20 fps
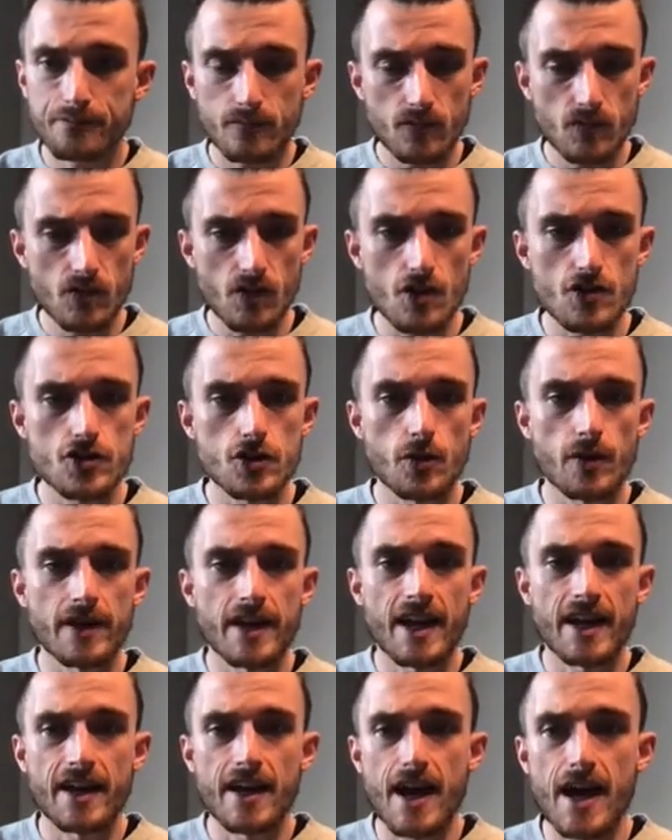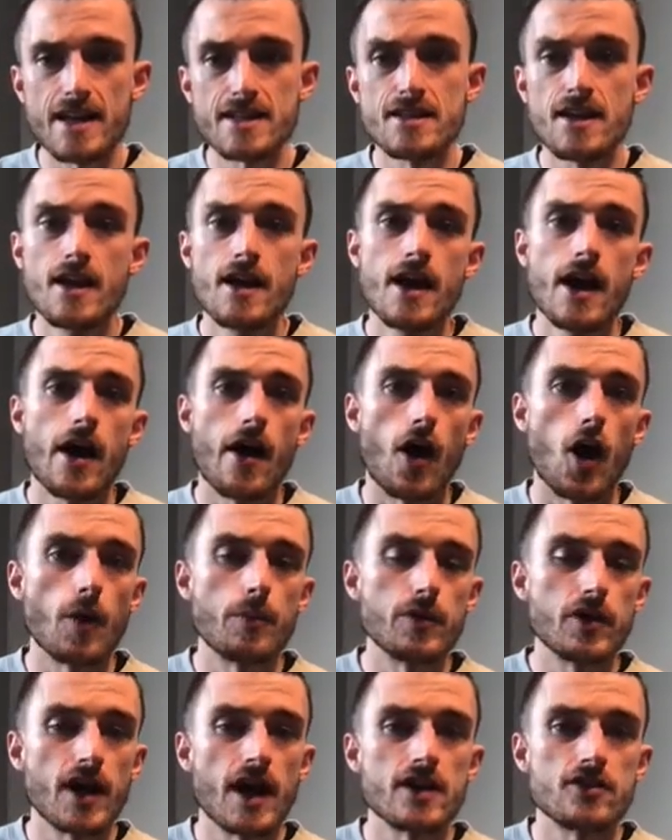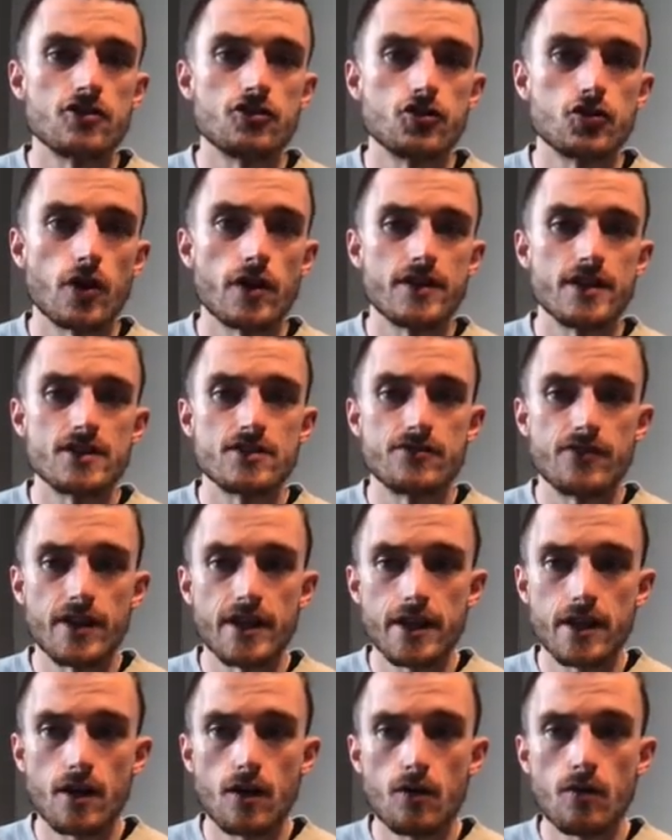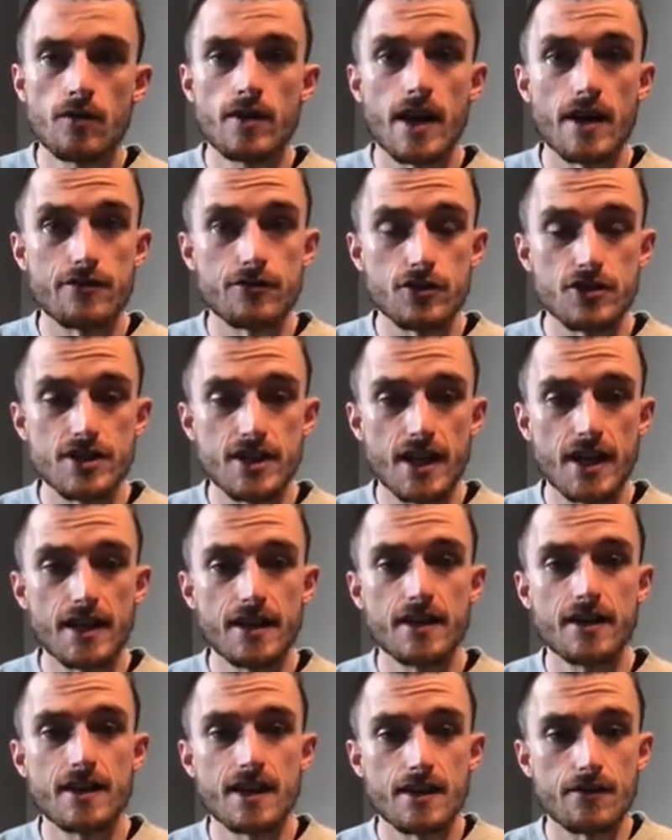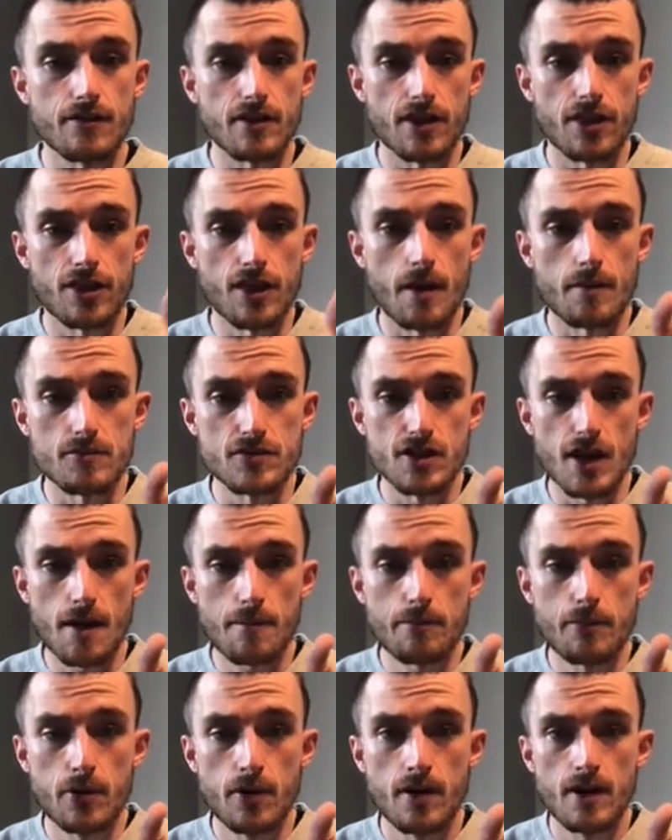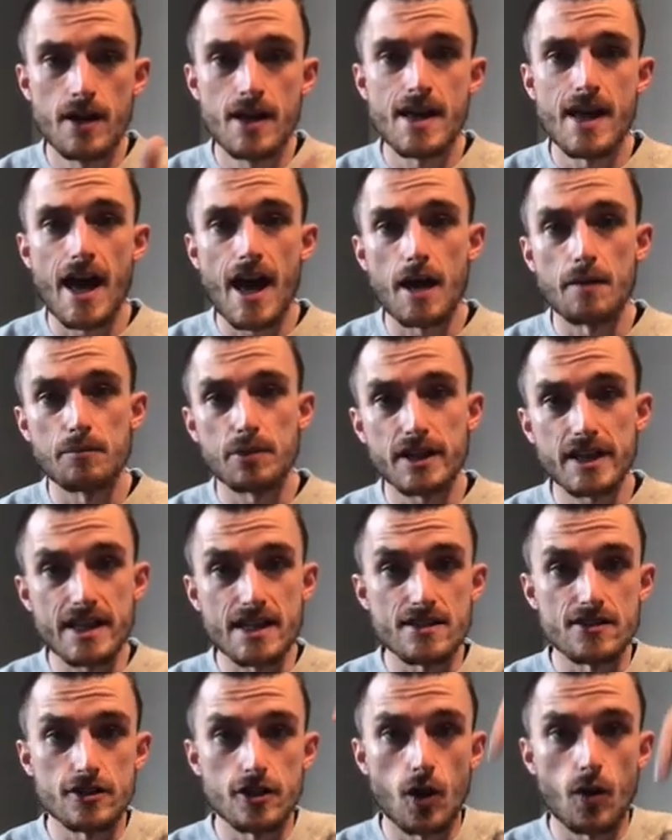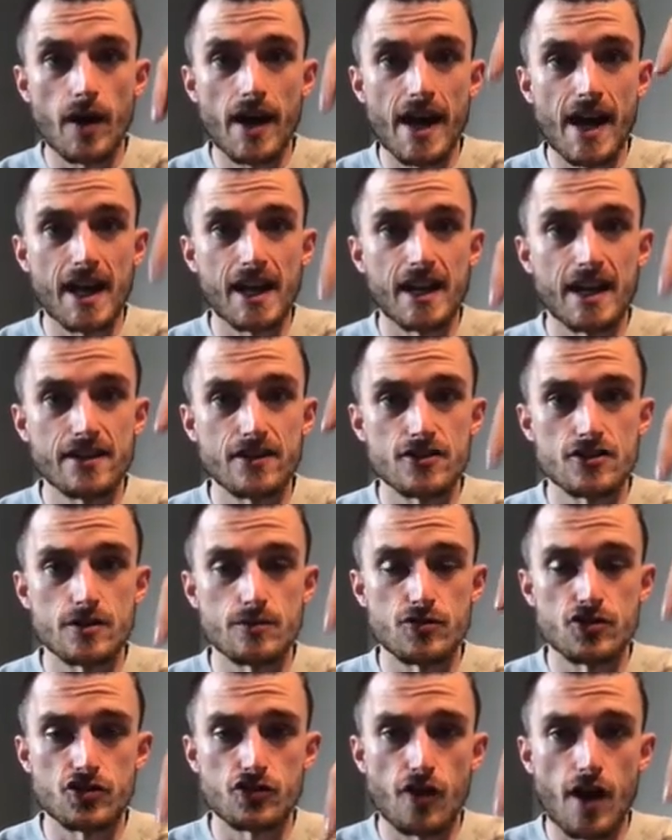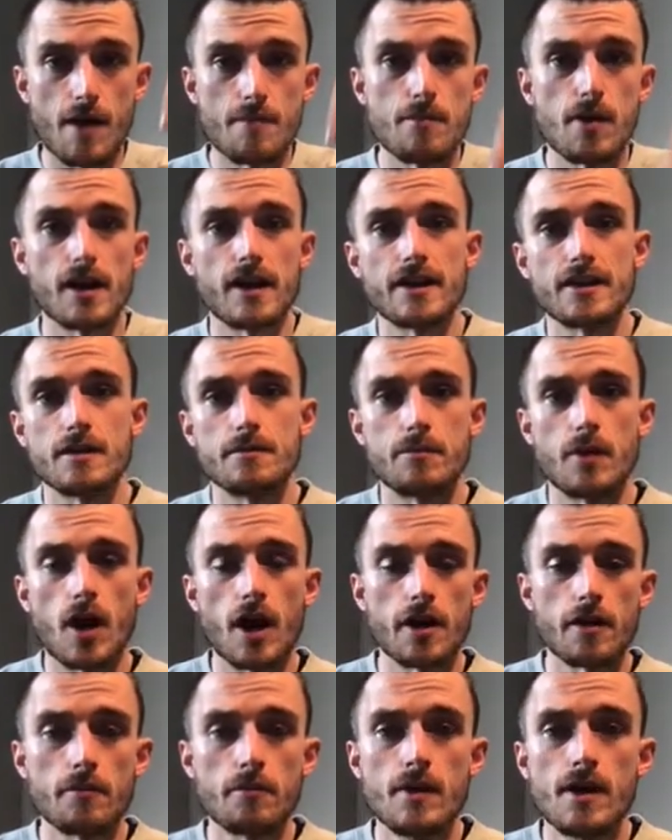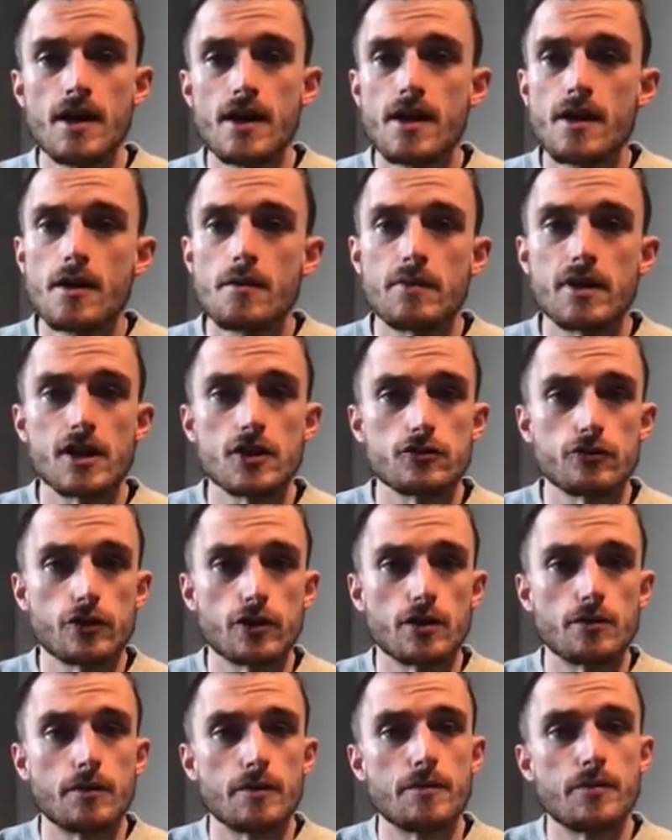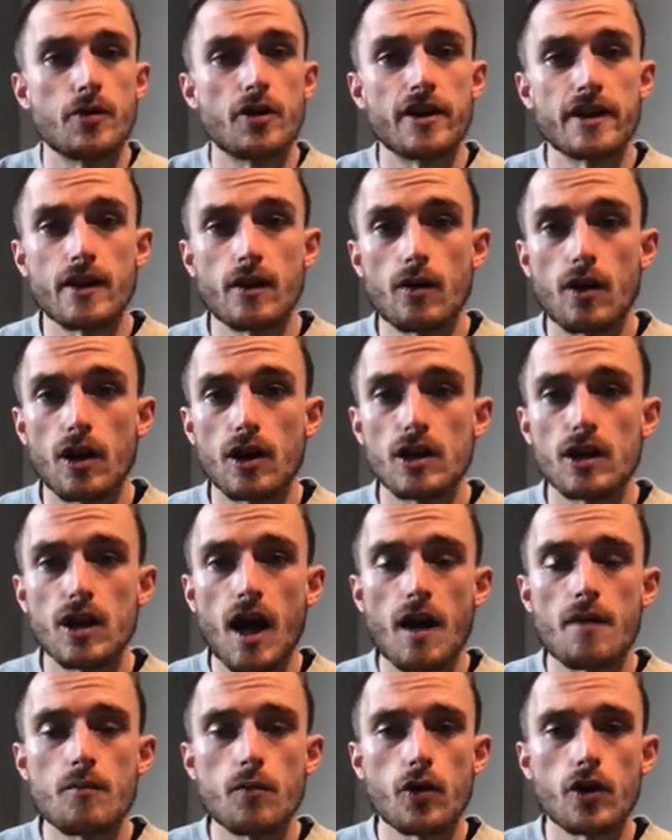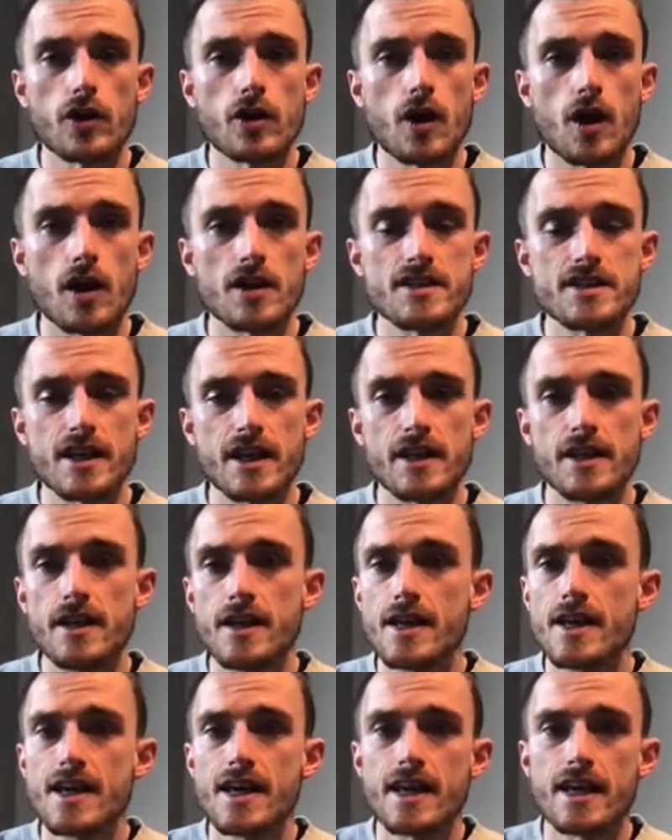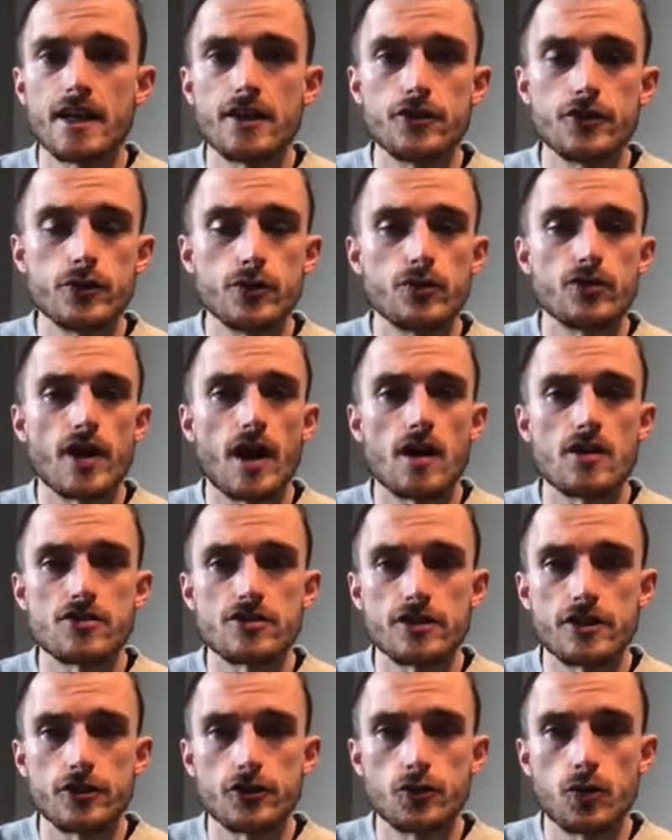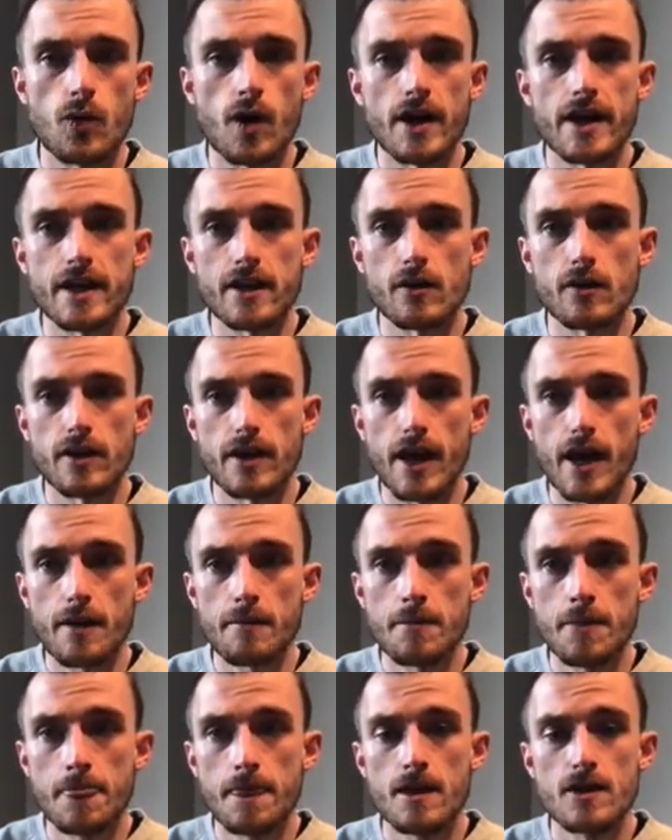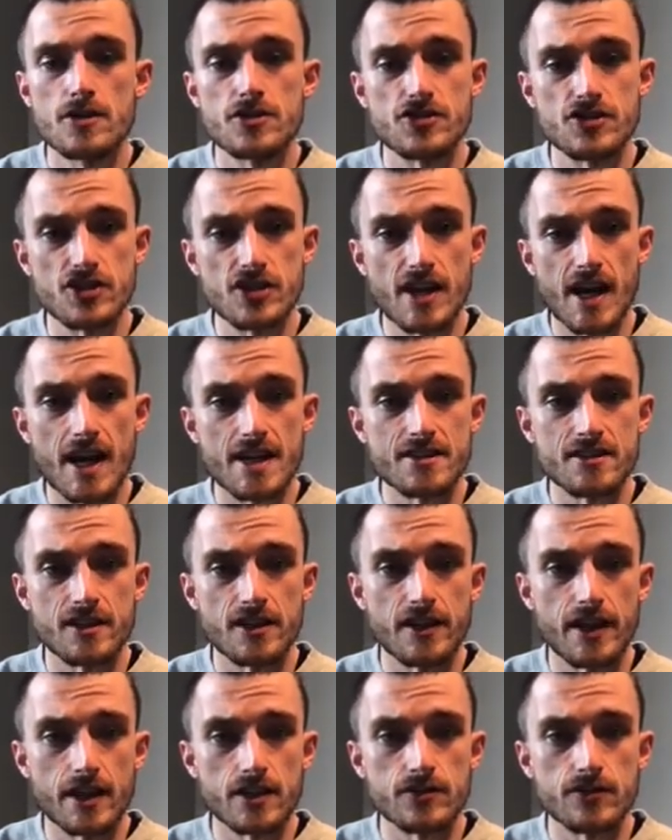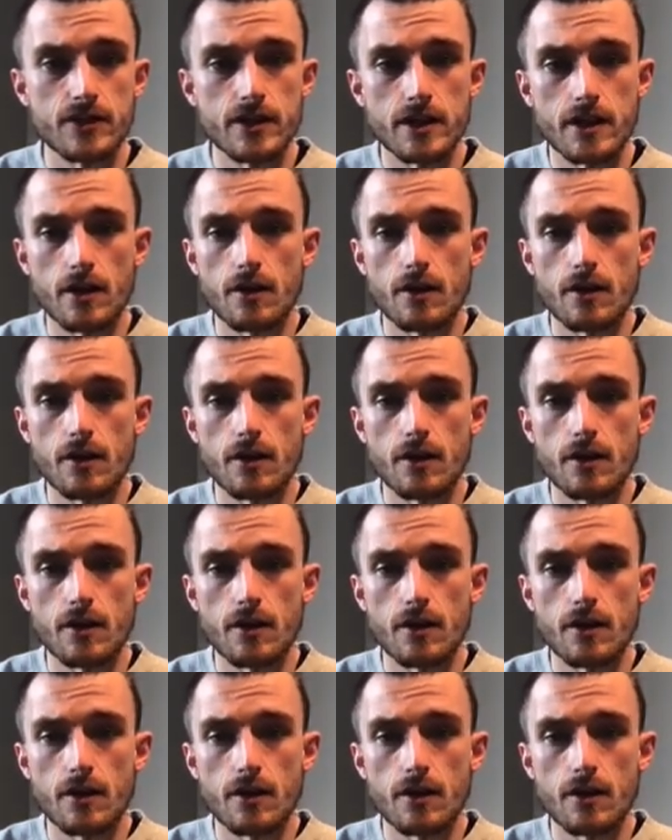So again, guys, I hope you guys enjoyed this video. If you did, give it a thumbs up, and please go ahead and hit the subscribe button at the bottom, because we're going to be putting out a lot more content in 2020, okay? See you guys in the next video.